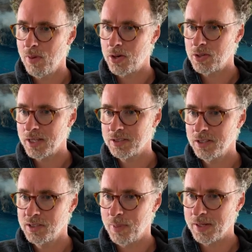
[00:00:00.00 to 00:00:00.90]
model
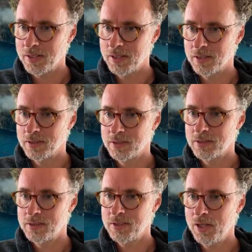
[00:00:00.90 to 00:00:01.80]
actually expected
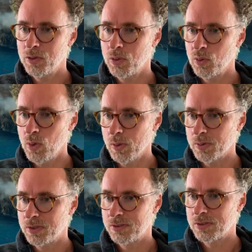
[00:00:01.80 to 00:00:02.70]
single
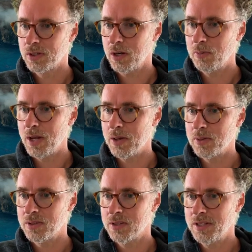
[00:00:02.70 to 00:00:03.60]
quotes
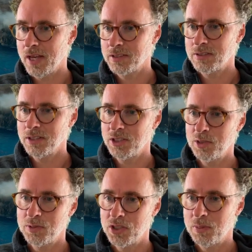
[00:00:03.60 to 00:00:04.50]
around the text that
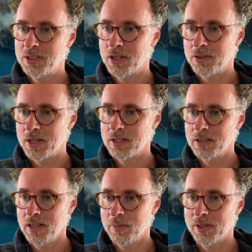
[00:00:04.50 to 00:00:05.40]
should be generated
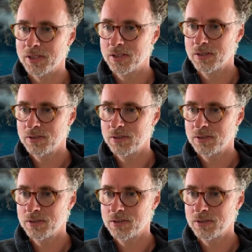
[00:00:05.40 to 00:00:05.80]
in the image.